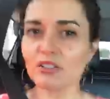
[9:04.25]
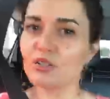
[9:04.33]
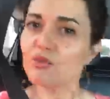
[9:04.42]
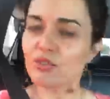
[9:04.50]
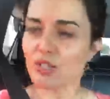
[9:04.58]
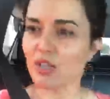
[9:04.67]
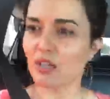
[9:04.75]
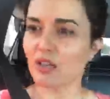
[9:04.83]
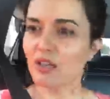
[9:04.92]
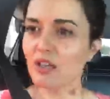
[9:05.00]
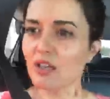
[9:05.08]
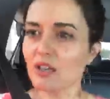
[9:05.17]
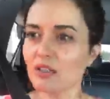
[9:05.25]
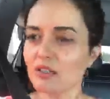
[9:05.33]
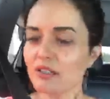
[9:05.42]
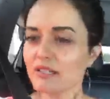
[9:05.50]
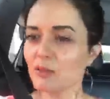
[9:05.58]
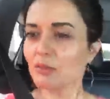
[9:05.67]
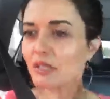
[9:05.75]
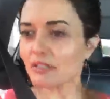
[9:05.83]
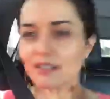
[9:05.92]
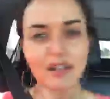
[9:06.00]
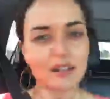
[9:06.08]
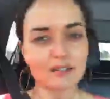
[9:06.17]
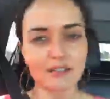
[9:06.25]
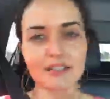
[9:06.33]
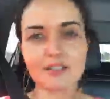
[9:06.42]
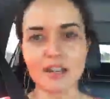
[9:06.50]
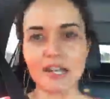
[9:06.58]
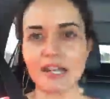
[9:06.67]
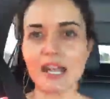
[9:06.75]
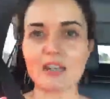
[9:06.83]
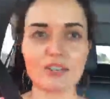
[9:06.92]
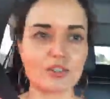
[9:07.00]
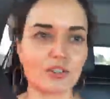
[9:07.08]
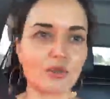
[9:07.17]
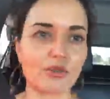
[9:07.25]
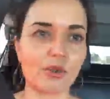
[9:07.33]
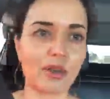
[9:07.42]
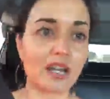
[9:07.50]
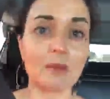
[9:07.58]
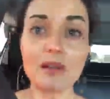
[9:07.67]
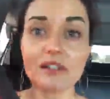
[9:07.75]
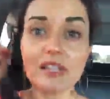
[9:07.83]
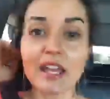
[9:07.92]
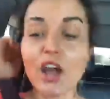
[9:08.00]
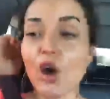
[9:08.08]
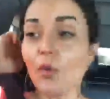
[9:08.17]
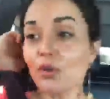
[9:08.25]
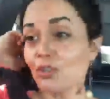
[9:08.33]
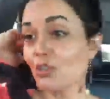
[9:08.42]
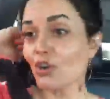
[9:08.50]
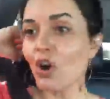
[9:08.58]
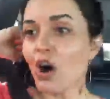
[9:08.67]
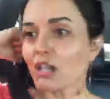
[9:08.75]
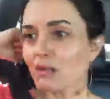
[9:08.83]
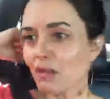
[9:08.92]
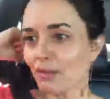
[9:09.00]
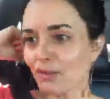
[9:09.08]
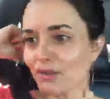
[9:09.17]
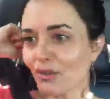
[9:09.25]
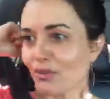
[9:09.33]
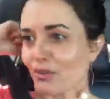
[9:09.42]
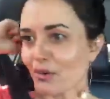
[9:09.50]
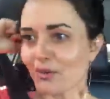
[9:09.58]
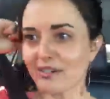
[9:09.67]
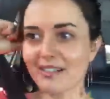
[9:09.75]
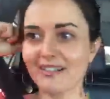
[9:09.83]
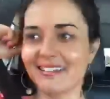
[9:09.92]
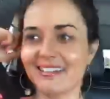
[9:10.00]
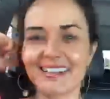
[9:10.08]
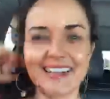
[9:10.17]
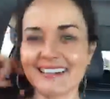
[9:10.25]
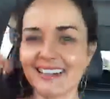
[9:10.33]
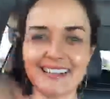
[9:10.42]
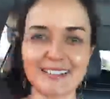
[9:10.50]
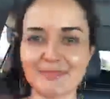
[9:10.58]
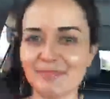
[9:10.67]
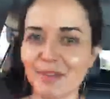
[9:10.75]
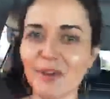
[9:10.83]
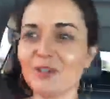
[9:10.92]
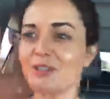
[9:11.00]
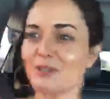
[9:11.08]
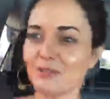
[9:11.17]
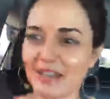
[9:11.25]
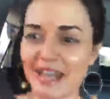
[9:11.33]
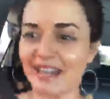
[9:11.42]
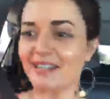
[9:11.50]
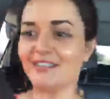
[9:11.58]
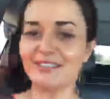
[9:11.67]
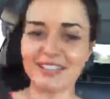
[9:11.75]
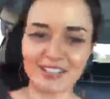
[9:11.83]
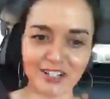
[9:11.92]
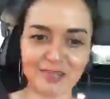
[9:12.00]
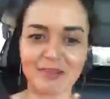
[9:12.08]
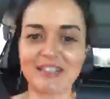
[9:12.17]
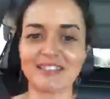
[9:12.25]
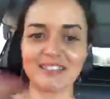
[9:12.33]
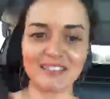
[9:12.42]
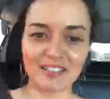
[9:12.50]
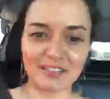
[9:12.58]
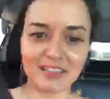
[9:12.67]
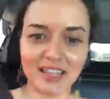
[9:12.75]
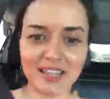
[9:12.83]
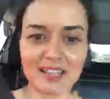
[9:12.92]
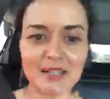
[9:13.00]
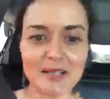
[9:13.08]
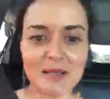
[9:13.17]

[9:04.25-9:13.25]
using to say, well, let's not engage in stone throwing. And I'm not saying we should start calling people stone throwers, because that's also negative and judgmental and everything.